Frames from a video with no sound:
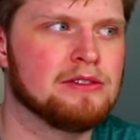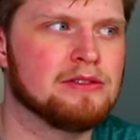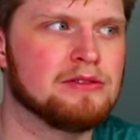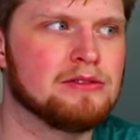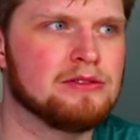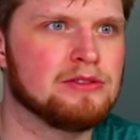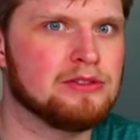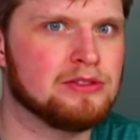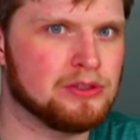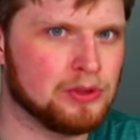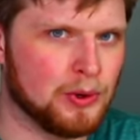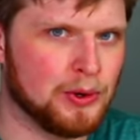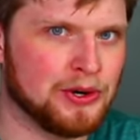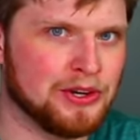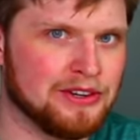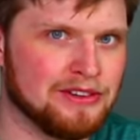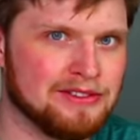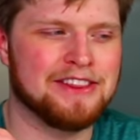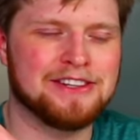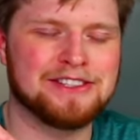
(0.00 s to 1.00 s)
sort
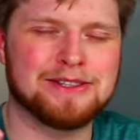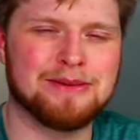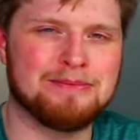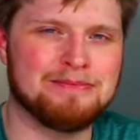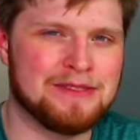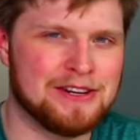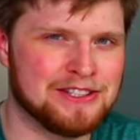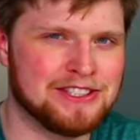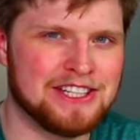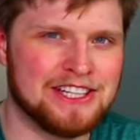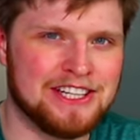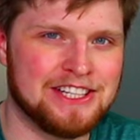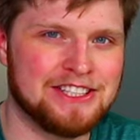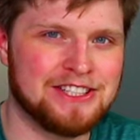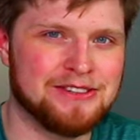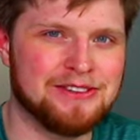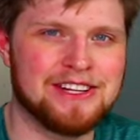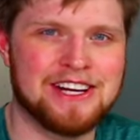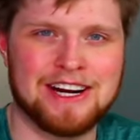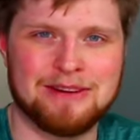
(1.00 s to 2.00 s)
of. There's a there's an
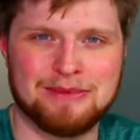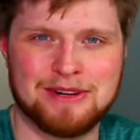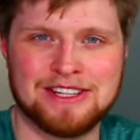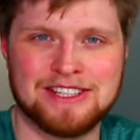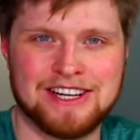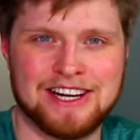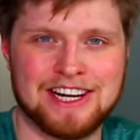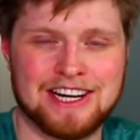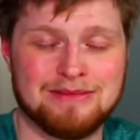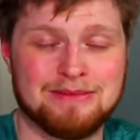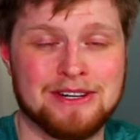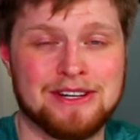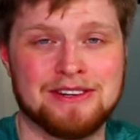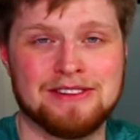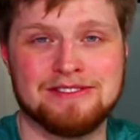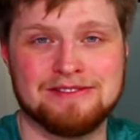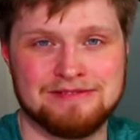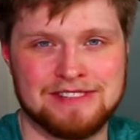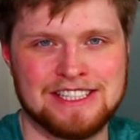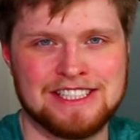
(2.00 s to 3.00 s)
issue that I'm gonna talk
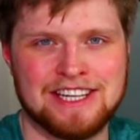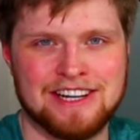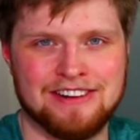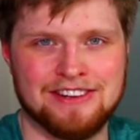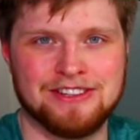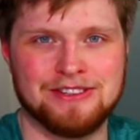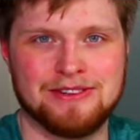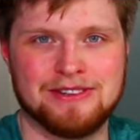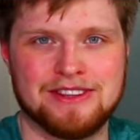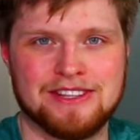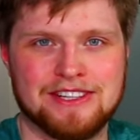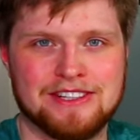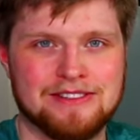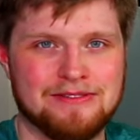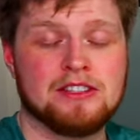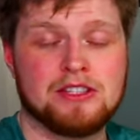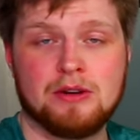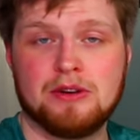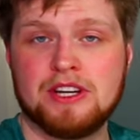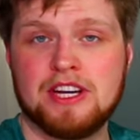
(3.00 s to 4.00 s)
about. Let's get into it though.
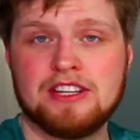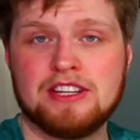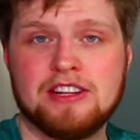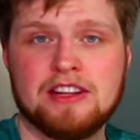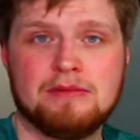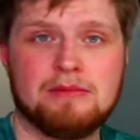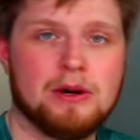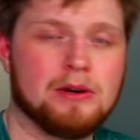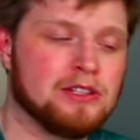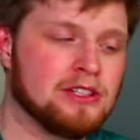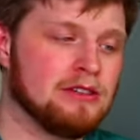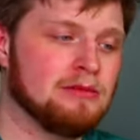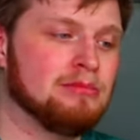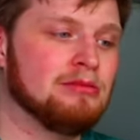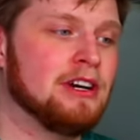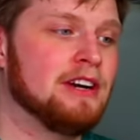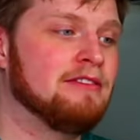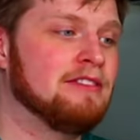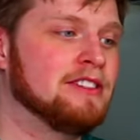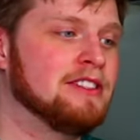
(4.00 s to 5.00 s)
So to get to the motion
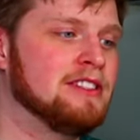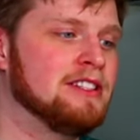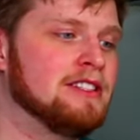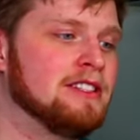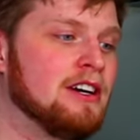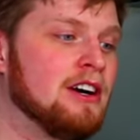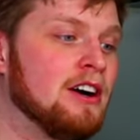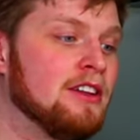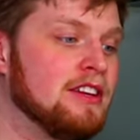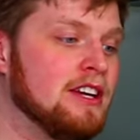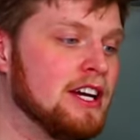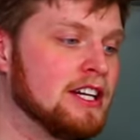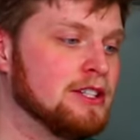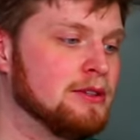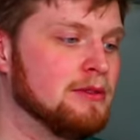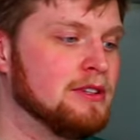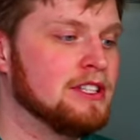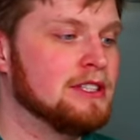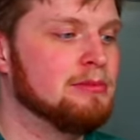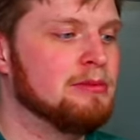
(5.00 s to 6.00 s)
preferences on the actual
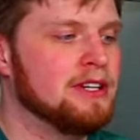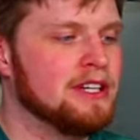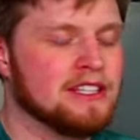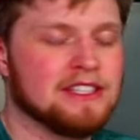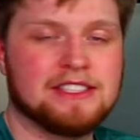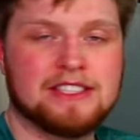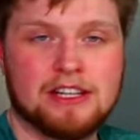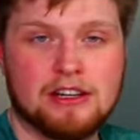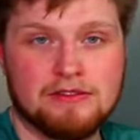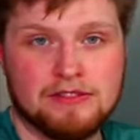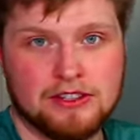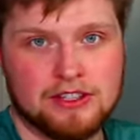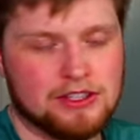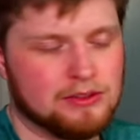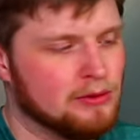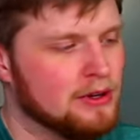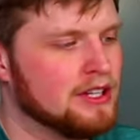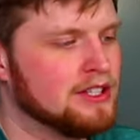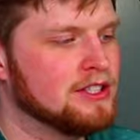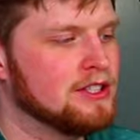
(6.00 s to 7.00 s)
display itself, you just wanna